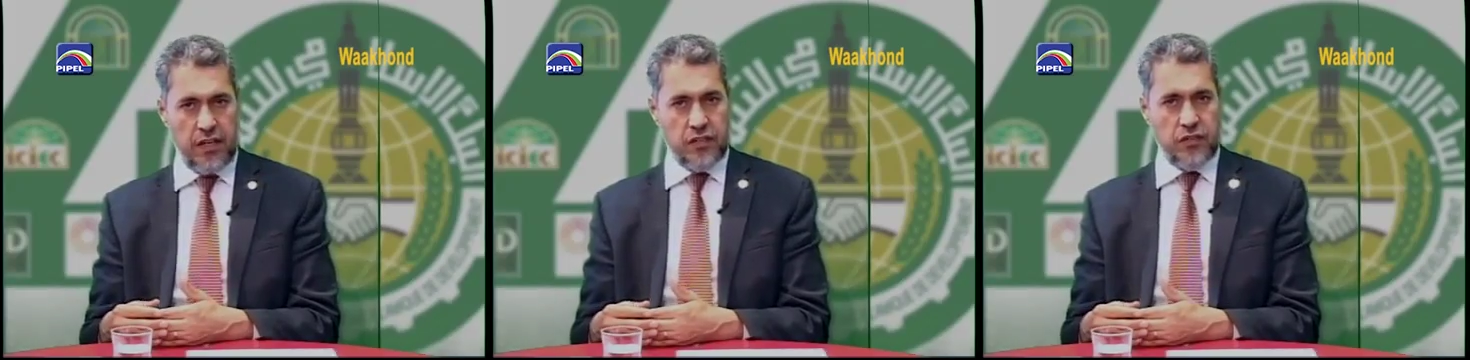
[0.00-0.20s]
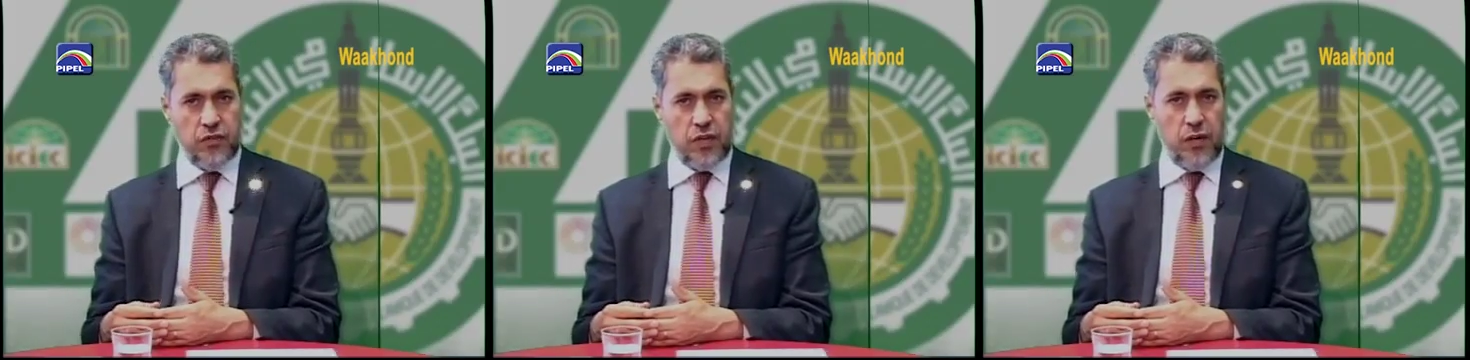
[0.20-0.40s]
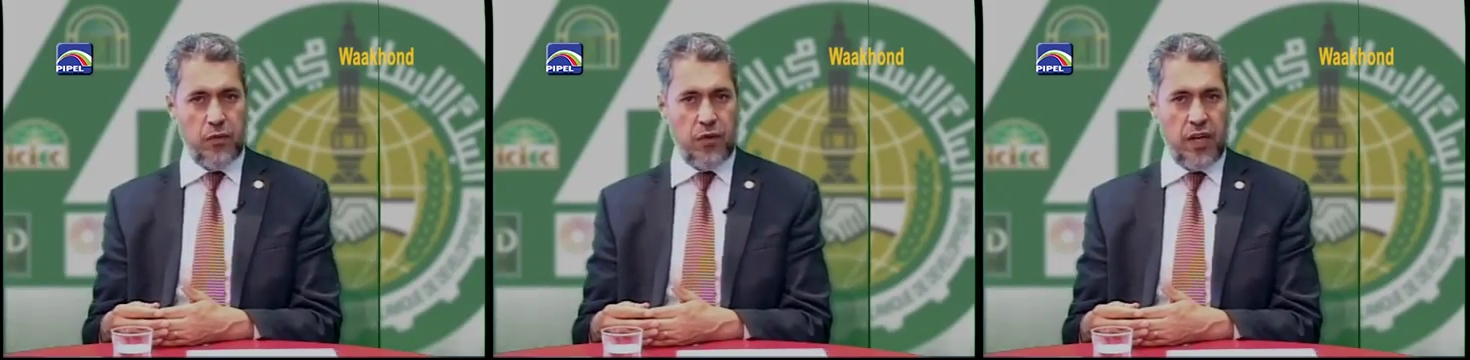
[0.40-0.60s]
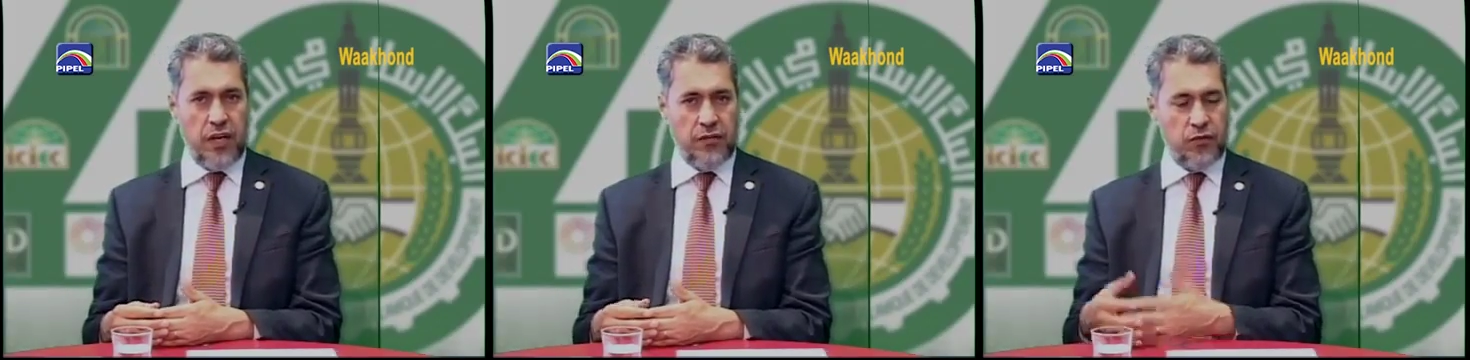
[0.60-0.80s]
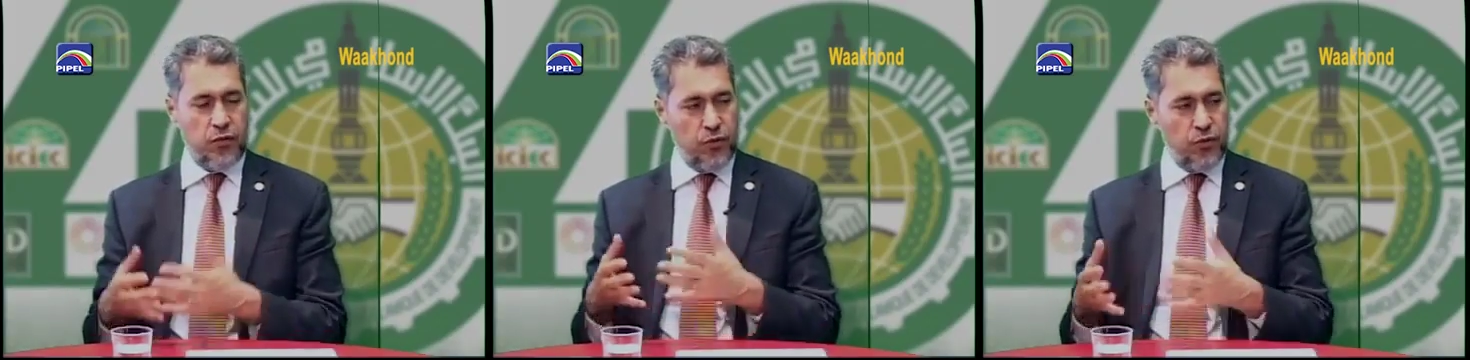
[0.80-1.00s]
So now we'll
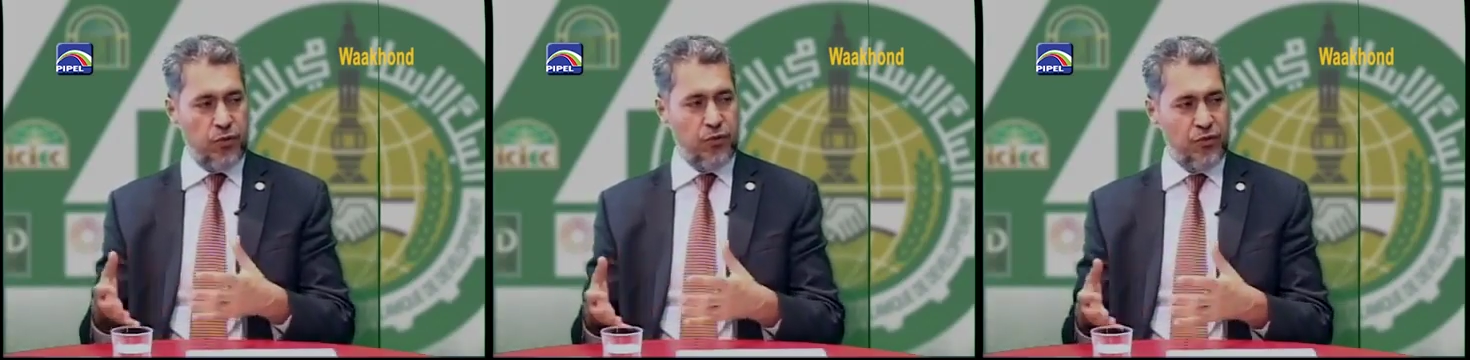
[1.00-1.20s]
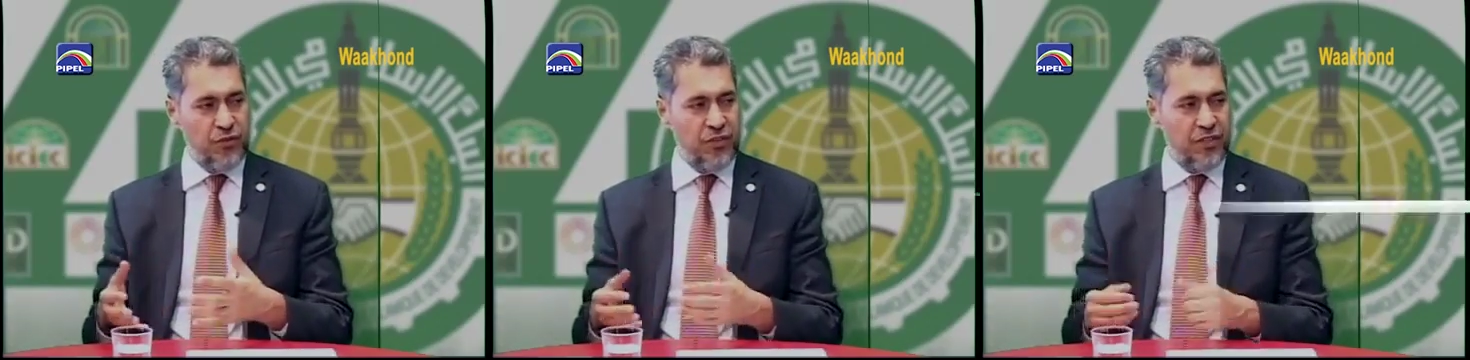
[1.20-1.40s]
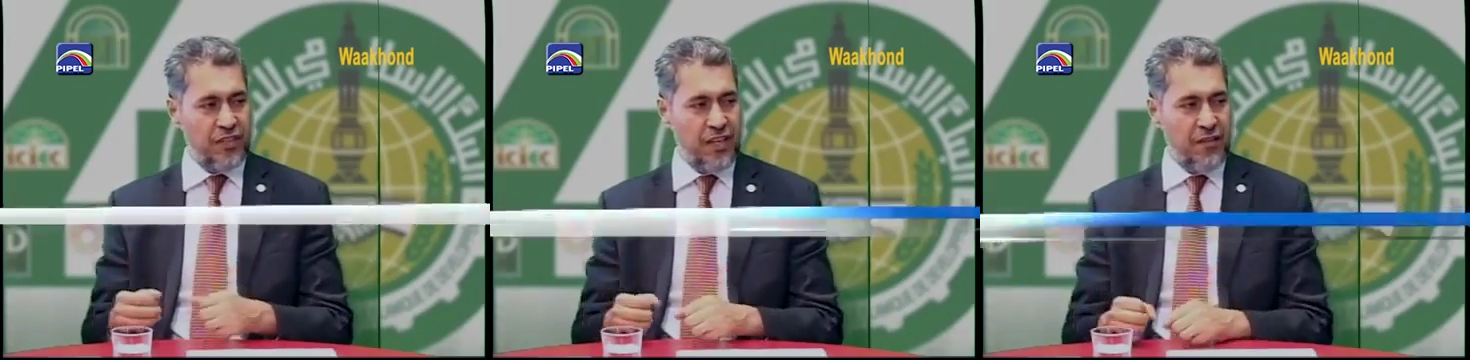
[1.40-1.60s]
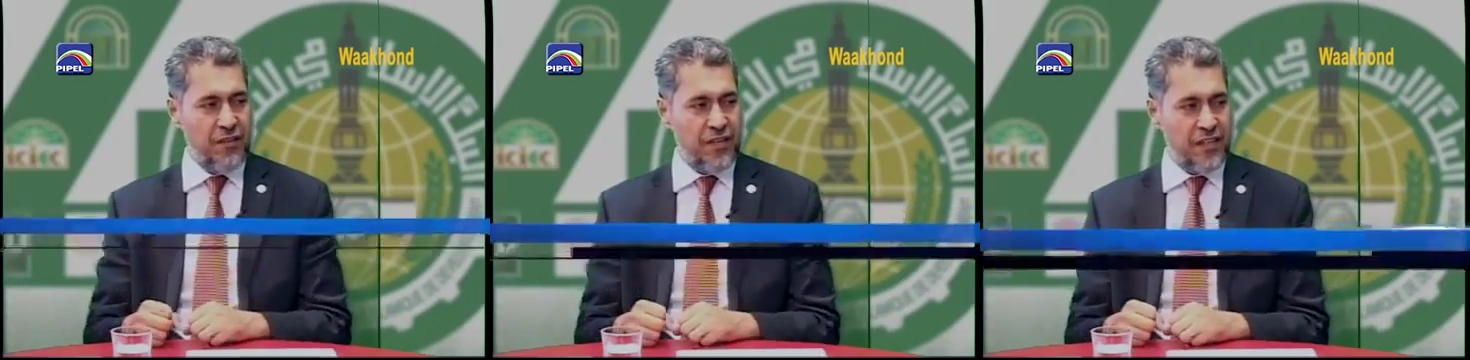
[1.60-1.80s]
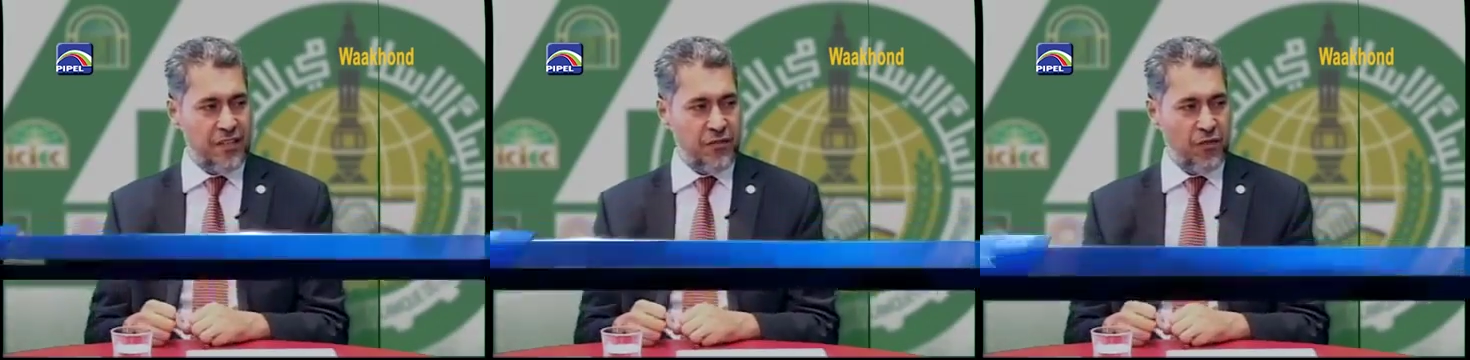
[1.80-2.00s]
have 2
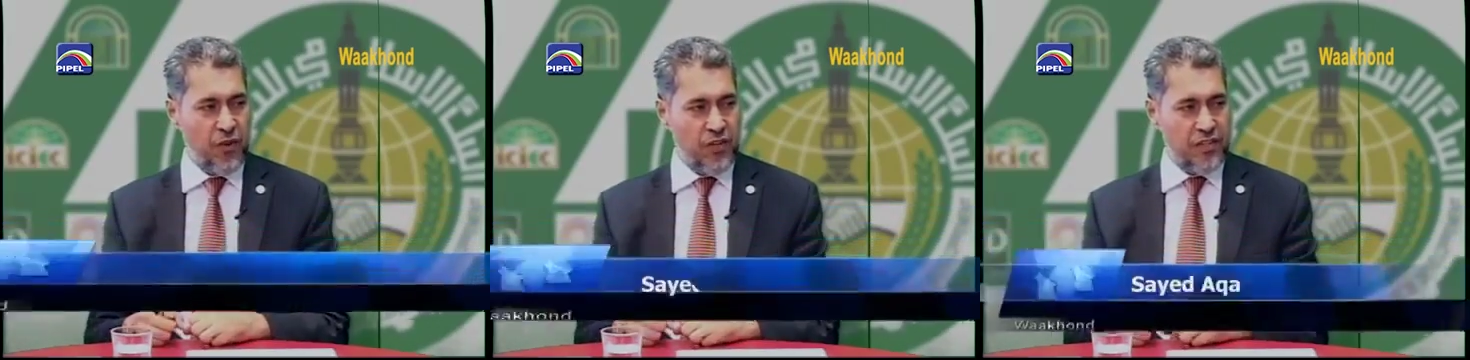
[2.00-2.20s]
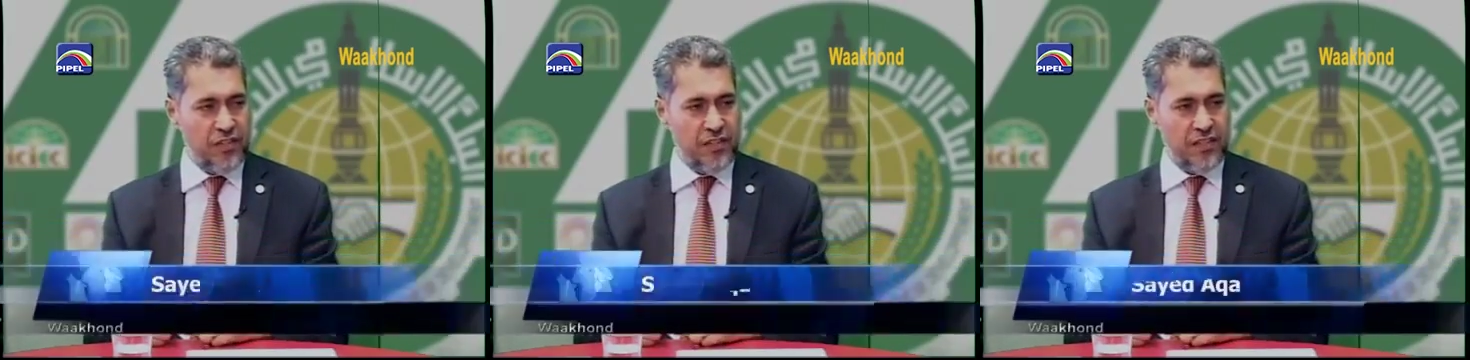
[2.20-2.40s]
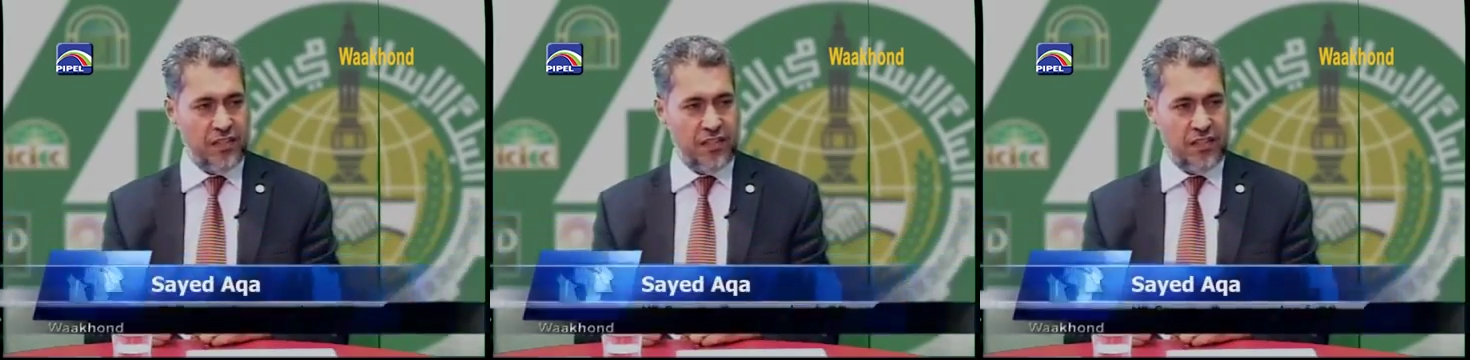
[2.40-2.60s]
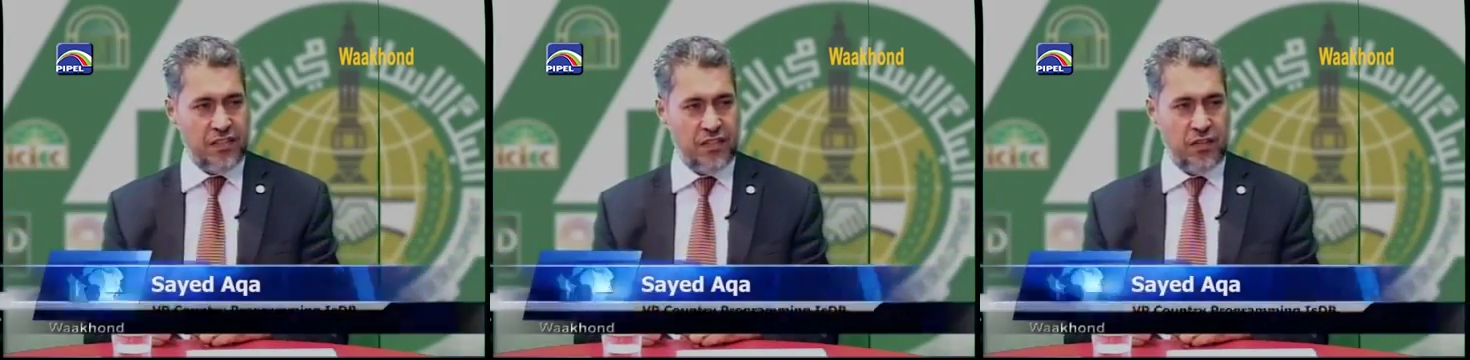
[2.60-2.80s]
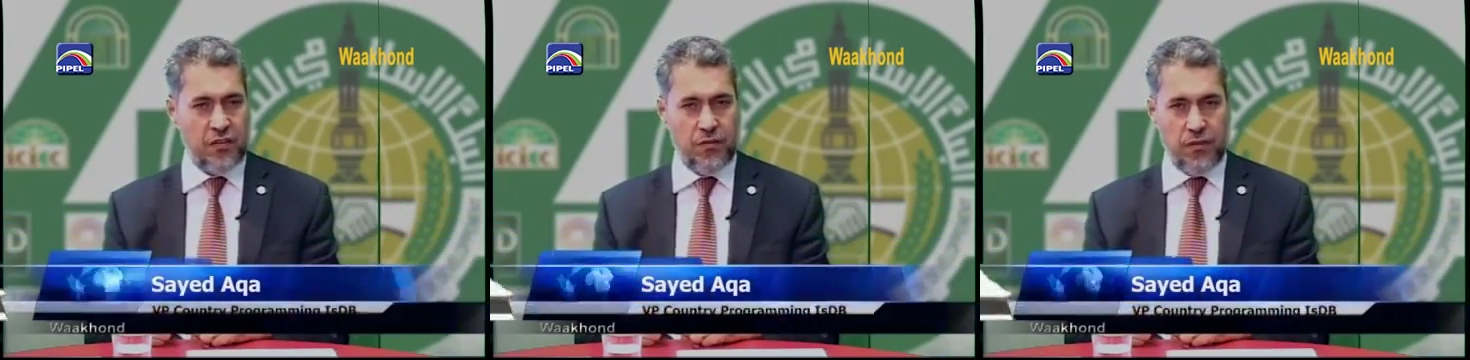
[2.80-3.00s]
governors' voices
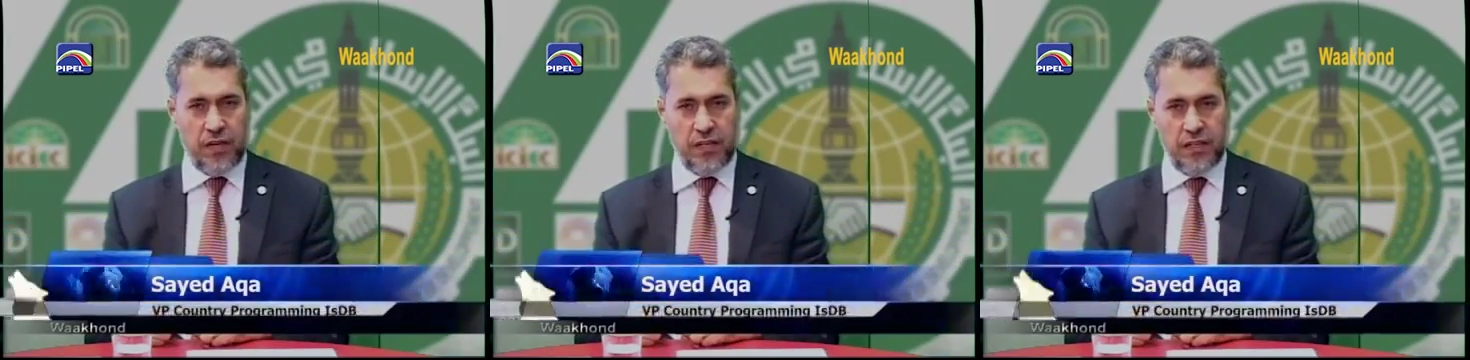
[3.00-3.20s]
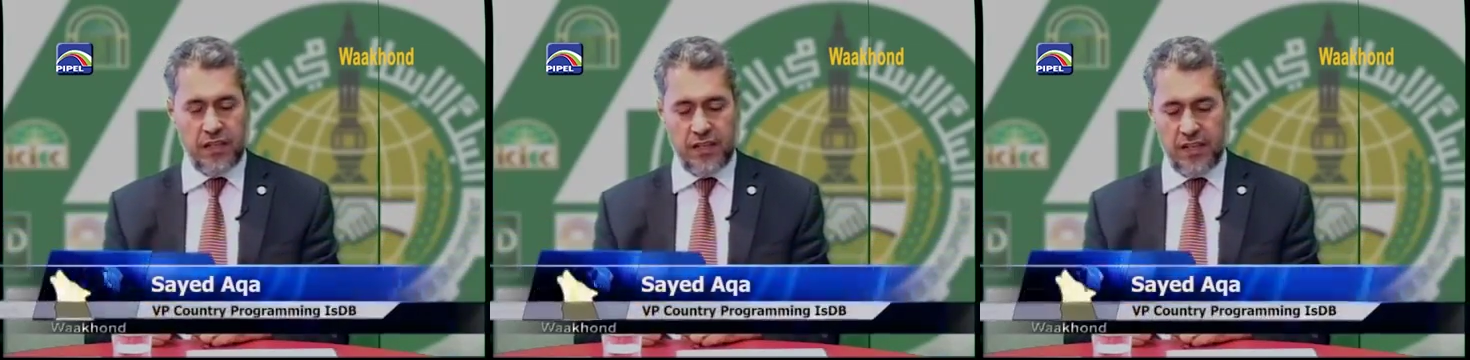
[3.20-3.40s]
instead of 1.